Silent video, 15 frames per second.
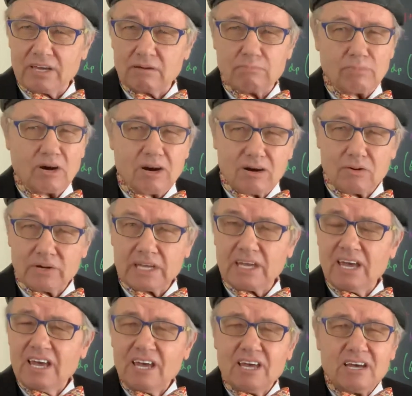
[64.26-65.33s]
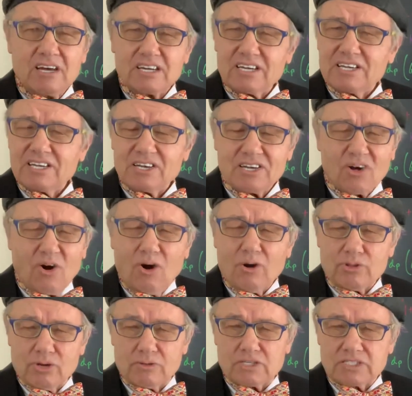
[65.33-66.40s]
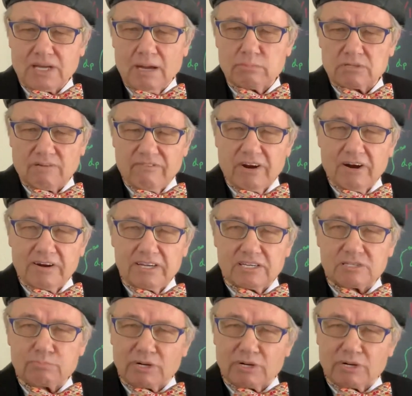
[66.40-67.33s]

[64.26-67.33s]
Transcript: and borrowing, all those types of areas.